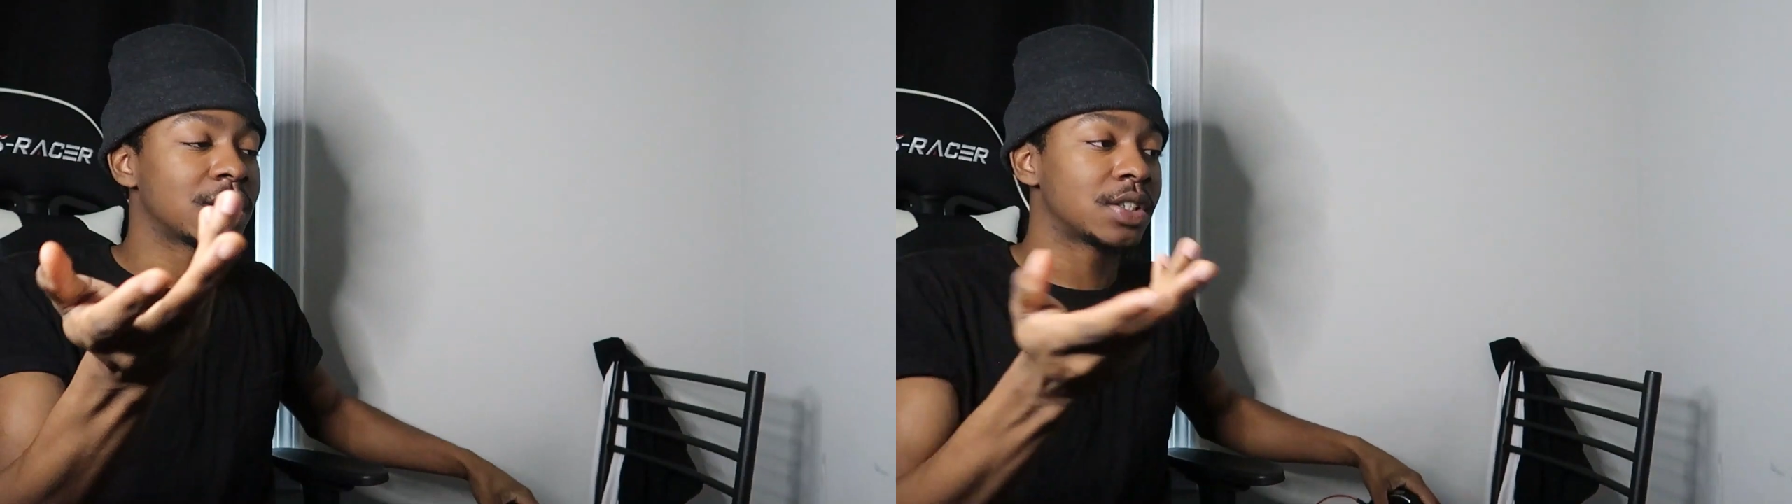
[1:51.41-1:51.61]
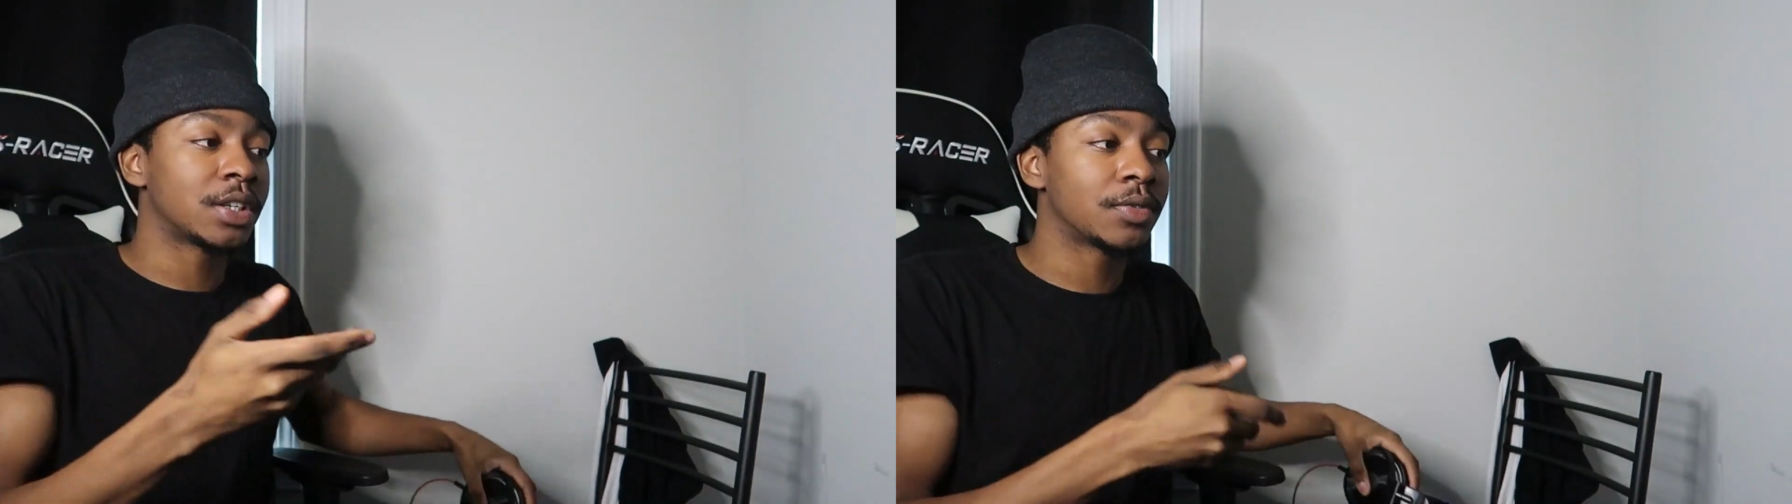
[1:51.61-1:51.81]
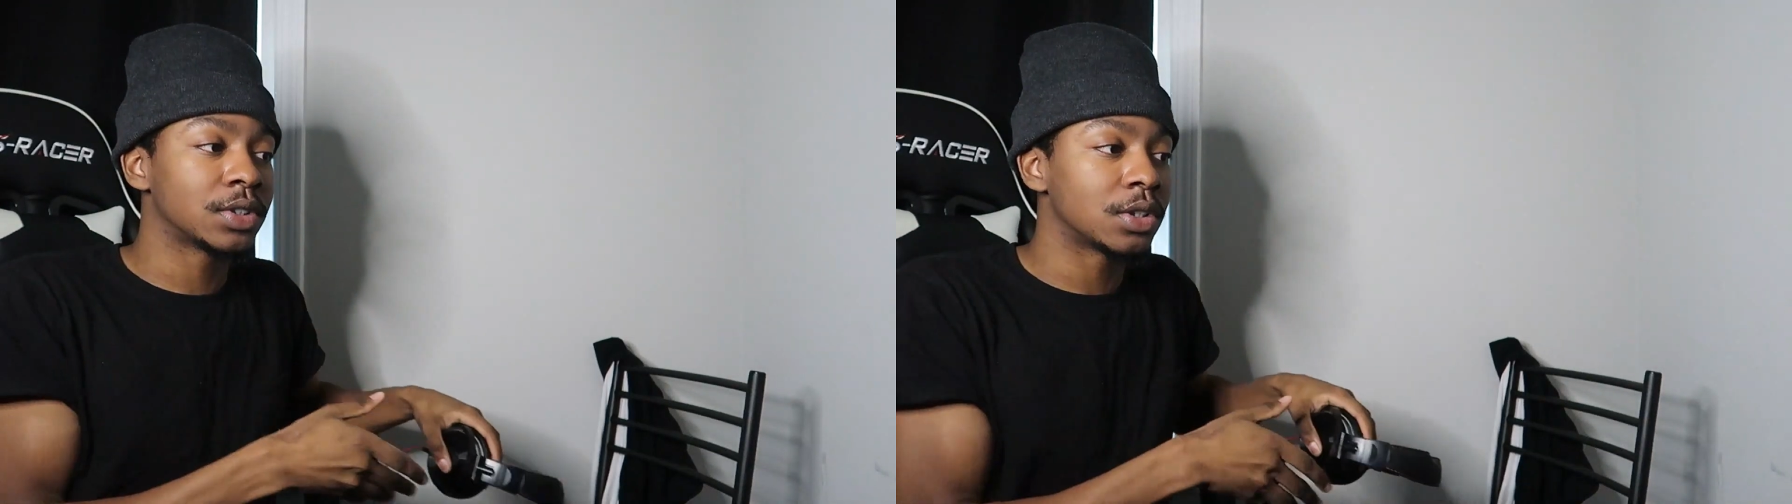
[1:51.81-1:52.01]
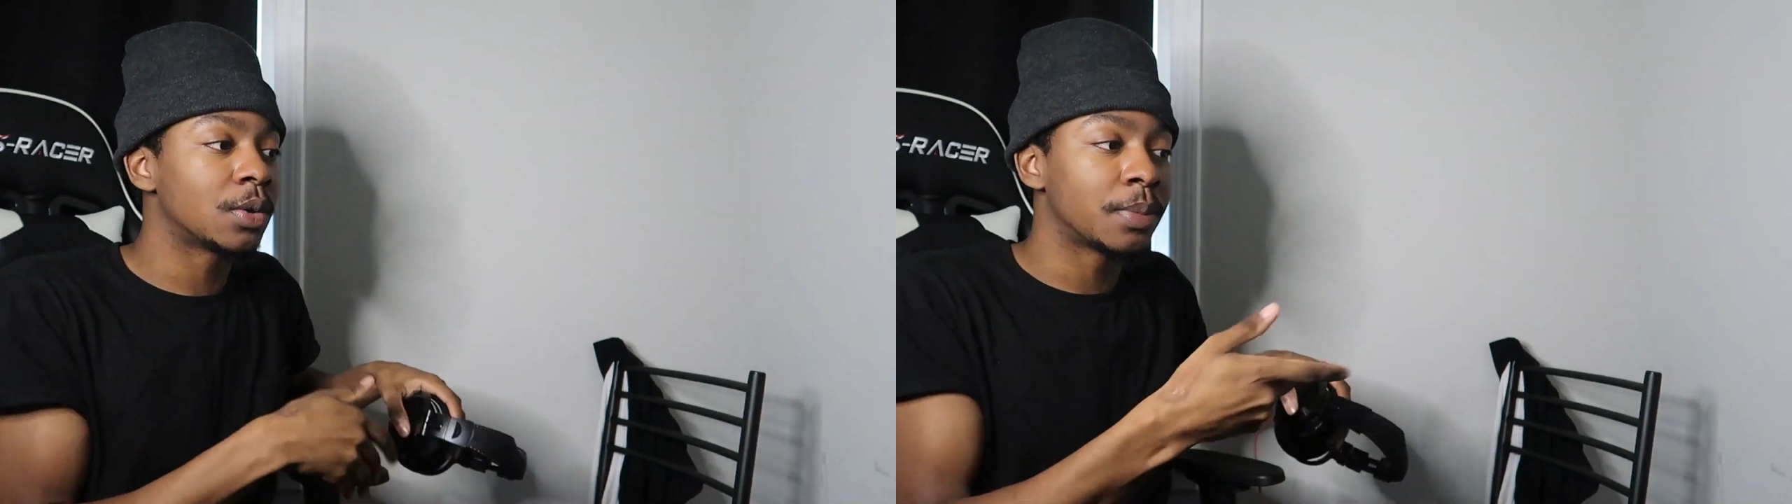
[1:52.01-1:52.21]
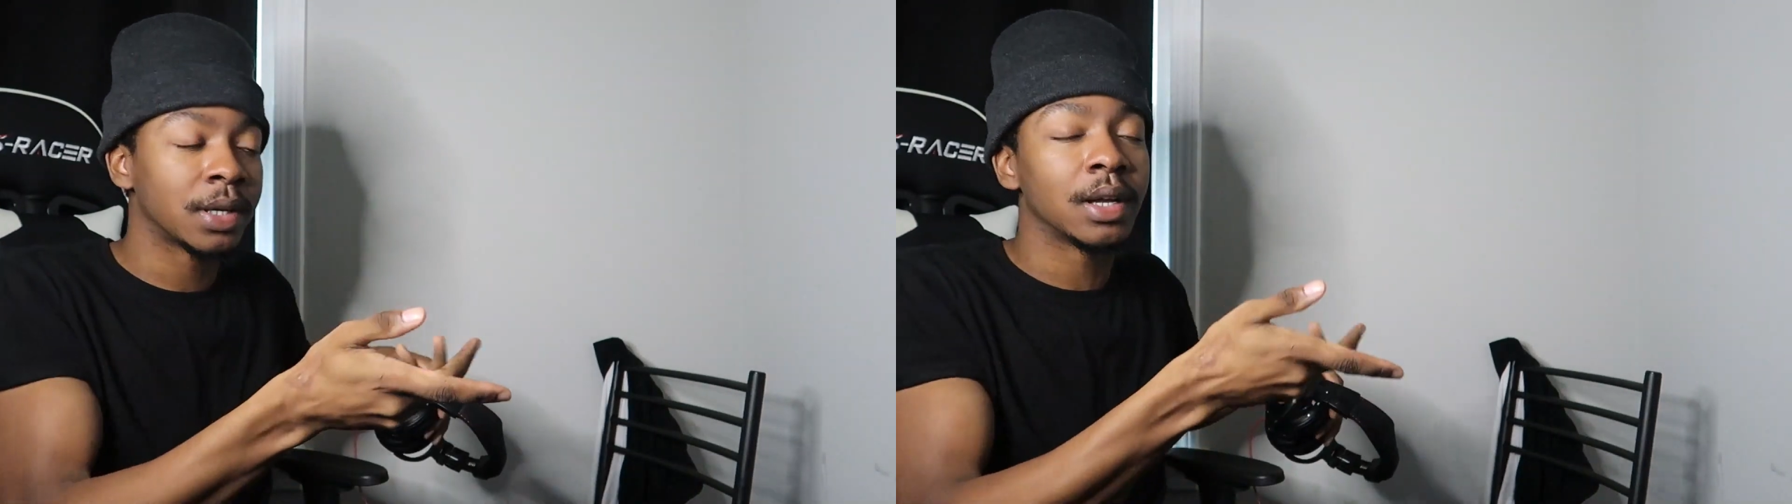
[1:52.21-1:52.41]
That's the difference
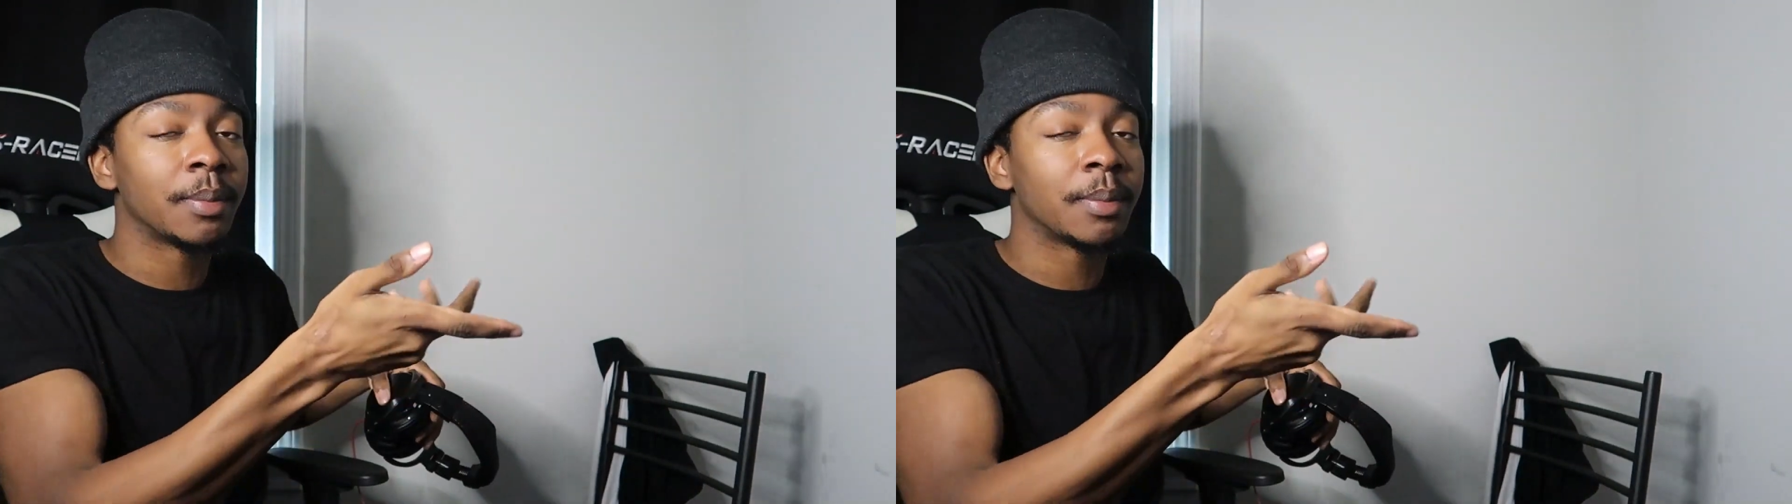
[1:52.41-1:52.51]
of me.